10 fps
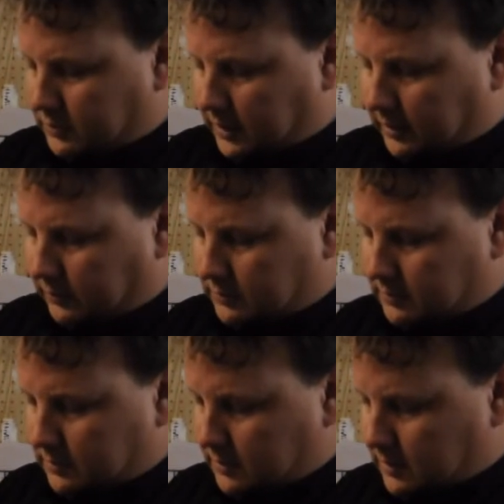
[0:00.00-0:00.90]
diagonals,
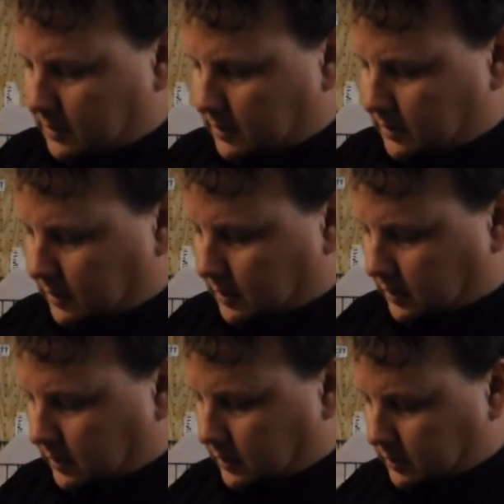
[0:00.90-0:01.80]
and
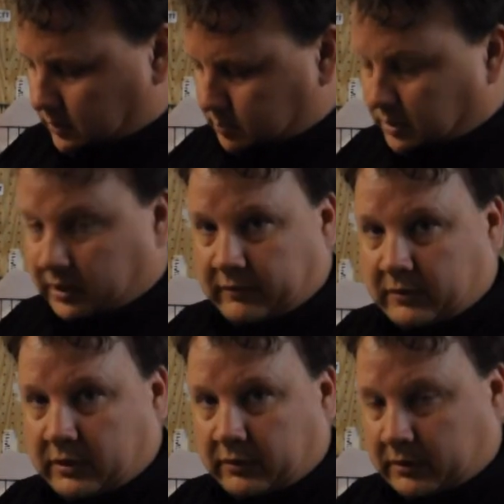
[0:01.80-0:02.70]
uh, there's plenty of
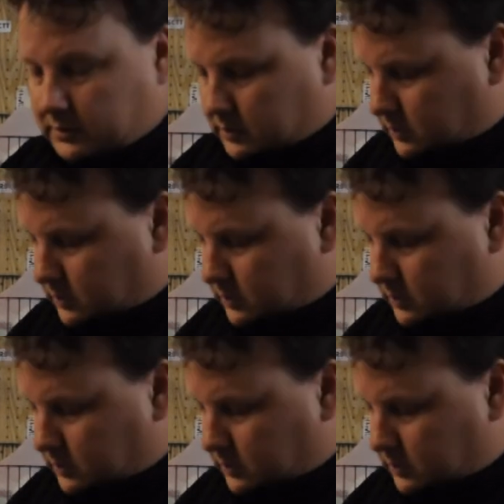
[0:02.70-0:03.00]
clearance.